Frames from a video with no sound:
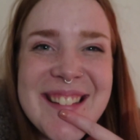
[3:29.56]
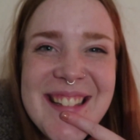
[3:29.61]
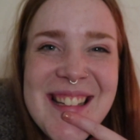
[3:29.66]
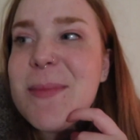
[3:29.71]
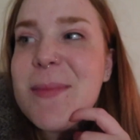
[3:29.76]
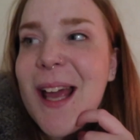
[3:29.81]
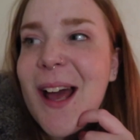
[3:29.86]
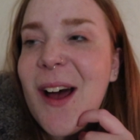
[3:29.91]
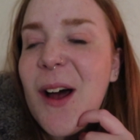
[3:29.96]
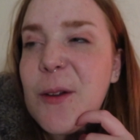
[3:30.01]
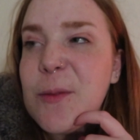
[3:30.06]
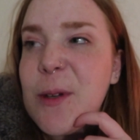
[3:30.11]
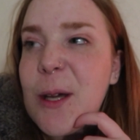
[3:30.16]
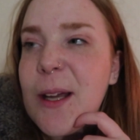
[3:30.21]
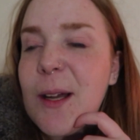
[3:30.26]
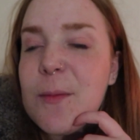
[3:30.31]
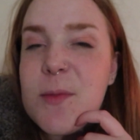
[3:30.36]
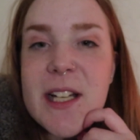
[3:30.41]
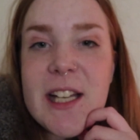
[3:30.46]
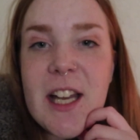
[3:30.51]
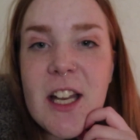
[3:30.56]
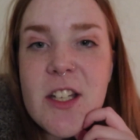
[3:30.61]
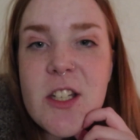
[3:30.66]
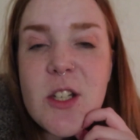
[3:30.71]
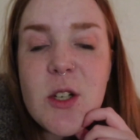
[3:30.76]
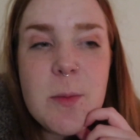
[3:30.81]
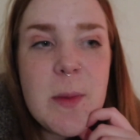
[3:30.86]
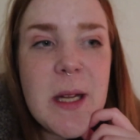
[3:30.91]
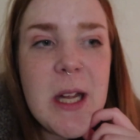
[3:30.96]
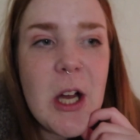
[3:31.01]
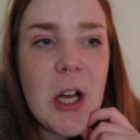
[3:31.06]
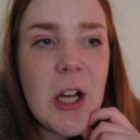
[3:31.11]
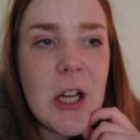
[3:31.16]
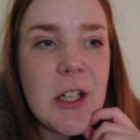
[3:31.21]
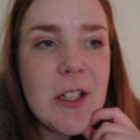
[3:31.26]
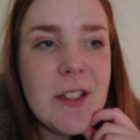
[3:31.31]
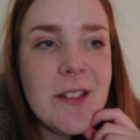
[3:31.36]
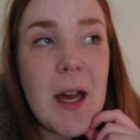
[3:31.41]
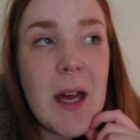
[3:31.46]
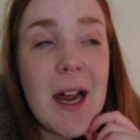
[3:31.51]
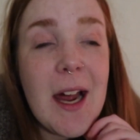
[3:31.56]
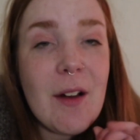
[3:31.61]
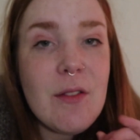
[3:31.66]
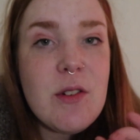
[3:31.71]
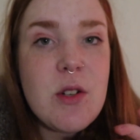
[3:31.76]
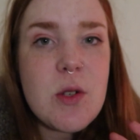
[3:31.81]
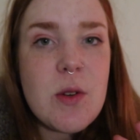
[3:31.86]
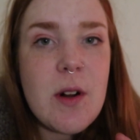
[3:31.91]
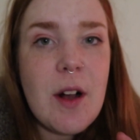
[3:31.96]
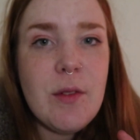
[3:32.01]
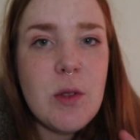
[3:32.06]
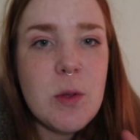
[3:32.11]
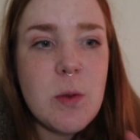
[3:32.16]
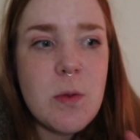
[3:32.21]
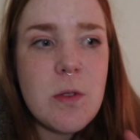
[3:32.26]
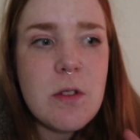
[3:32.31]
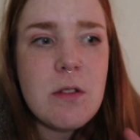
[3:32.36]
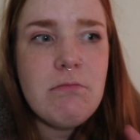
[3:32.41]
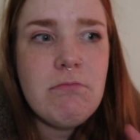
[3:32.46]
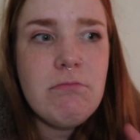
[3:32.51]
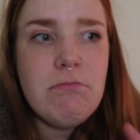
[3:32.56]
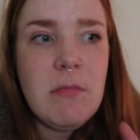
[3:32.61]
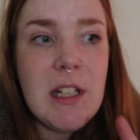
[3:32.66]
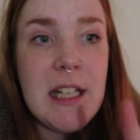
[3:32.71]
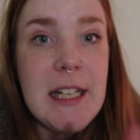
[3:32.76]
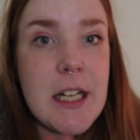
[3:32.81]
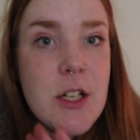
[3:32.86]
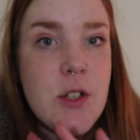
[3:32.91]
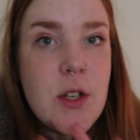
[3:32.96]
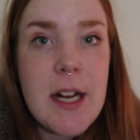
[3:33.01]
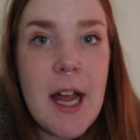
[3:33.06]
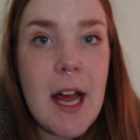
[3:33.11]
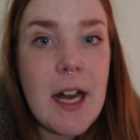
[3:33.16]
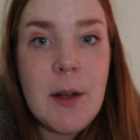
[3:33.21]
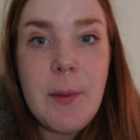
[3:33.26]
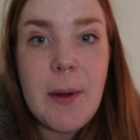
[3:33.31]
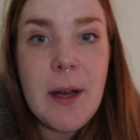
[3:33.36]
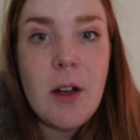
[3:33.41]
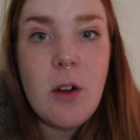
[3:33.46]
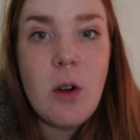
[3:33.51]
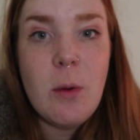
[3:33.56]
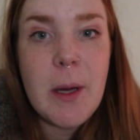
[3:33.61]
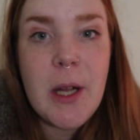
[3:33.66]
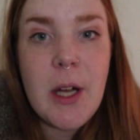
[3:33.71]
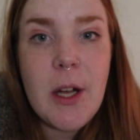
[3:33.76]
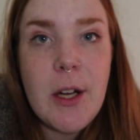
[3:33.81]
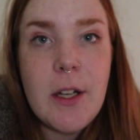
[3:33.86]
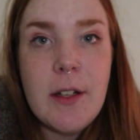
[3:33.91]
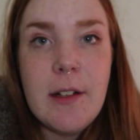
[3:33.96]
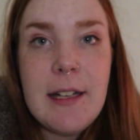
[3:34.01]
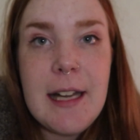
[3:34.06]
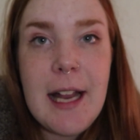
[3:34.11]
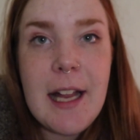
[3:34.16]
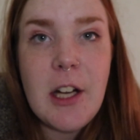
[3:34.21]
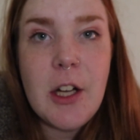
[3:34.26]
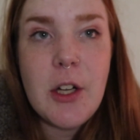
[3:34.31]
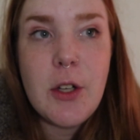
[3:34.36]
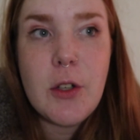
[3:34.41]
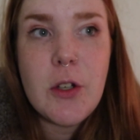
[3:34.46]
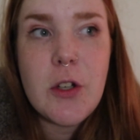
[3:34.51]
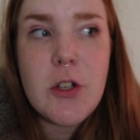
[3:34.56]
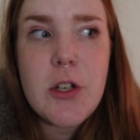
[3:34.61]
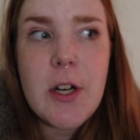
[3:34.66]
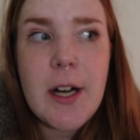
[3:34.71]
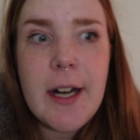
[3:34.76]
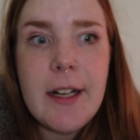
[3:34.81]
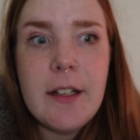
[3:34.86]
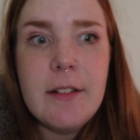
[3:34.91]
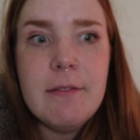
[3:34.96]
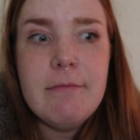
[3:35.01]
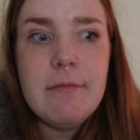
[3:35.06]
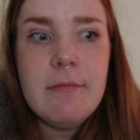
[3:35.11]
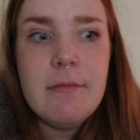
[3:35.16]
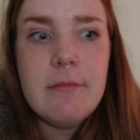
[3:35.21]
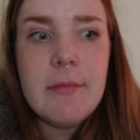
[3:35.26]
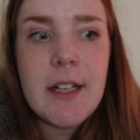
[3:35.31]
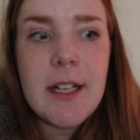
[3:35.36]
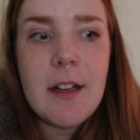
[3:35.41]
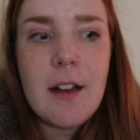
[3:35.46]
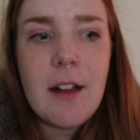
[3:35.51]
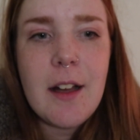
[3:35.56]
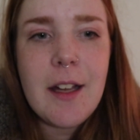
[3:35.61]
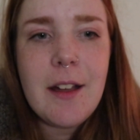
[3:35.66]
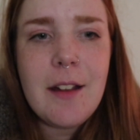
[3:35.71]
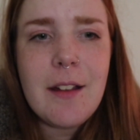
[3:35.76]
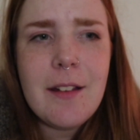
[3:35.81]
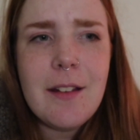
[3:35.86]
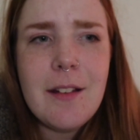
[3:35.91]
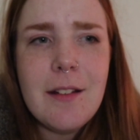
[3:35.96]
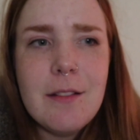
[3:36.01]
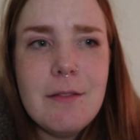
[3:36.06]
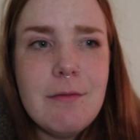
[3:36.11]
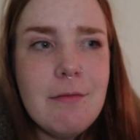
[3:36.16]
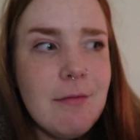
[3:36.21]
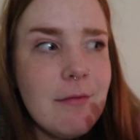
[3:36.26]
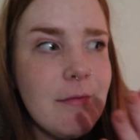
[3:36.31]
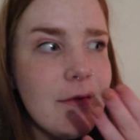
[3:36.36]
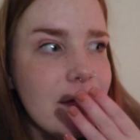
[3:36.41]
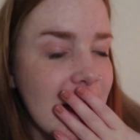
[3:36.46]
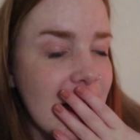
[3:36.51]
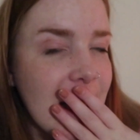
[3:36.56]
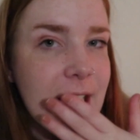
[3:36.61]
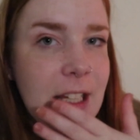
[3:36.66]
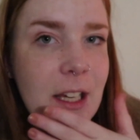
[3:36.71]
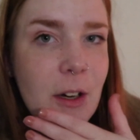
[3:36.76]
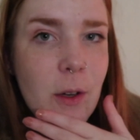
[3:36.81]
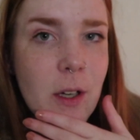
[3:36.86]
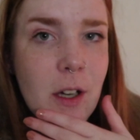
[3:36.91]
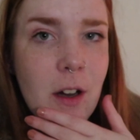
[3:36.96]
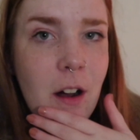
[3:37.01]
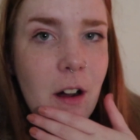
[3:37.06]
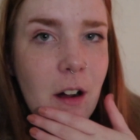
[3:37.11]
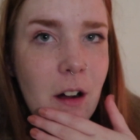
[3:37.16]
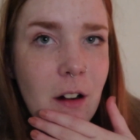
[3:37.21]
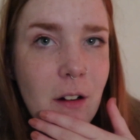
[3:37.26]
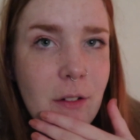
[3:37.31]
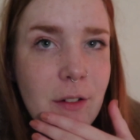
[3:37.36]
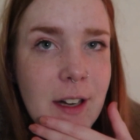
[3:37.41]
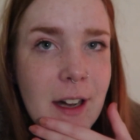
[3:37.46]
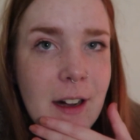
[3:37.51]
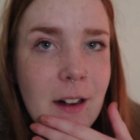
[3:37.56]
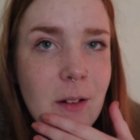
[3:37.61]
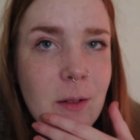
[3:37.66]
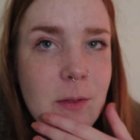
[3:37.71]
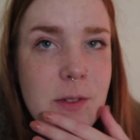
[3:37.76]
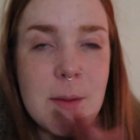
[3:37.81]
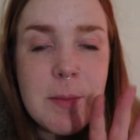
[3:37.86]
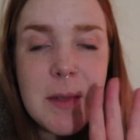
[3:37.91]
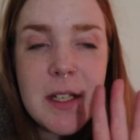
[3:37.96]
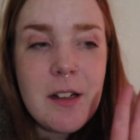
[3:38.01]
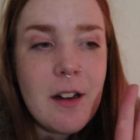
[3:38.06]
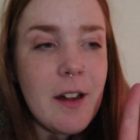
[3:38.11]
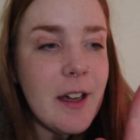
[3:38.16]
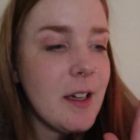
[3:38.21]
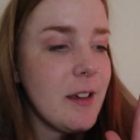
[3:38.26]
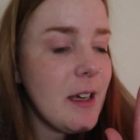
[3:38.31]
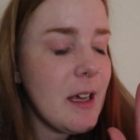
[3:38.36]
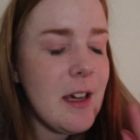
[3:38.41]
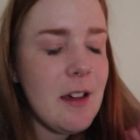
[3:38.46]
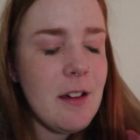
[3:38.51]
But yeah, I'm going up to London on my own. I haven't travelled literally anywhere on my own, let alone on a train, in like a year and a half now, something like